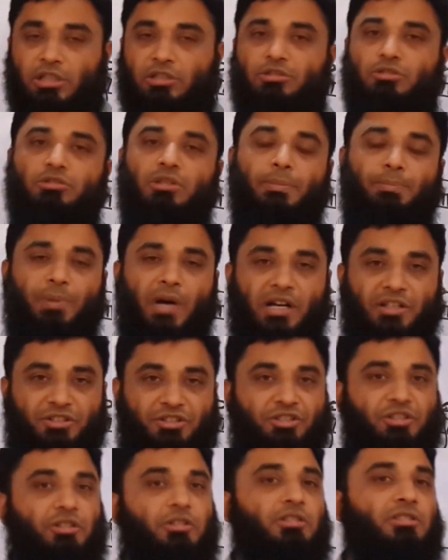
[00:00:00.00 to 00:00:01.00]
into the
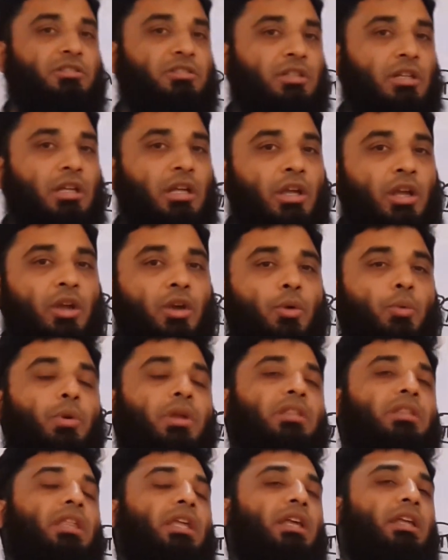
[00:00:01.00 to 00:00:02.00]
pastures,
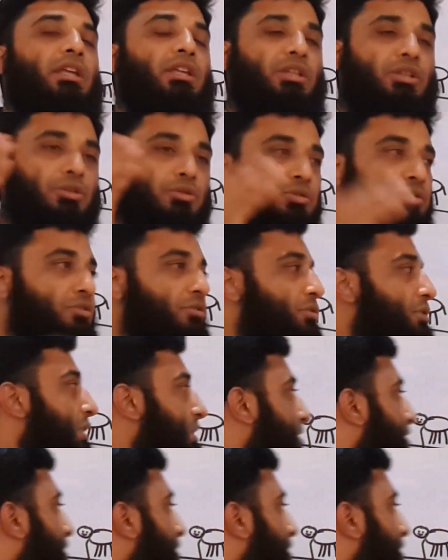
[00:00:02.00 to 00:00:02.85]
when they used to